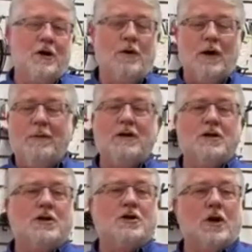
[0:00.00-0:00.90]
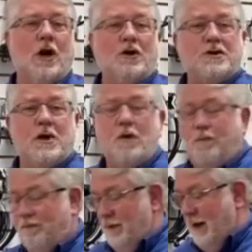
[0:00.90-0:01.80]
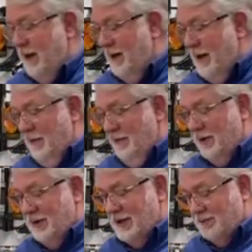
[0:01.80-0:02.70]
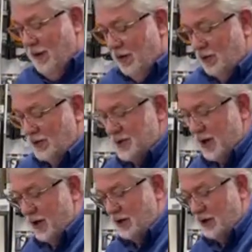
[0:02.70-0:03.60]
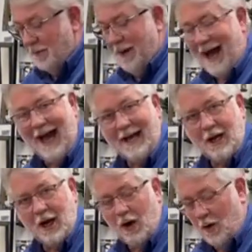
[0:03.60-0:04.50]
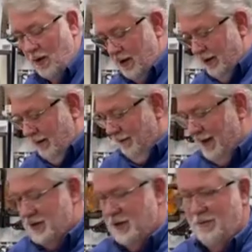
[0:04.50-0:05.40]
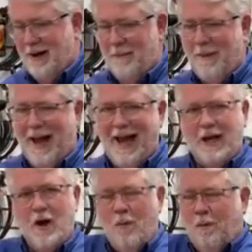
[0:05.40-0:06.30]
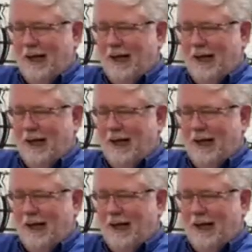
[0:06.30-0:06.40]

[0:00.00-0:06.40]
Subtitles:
I do want to mention that you can also put these poles on your patio. They do make patio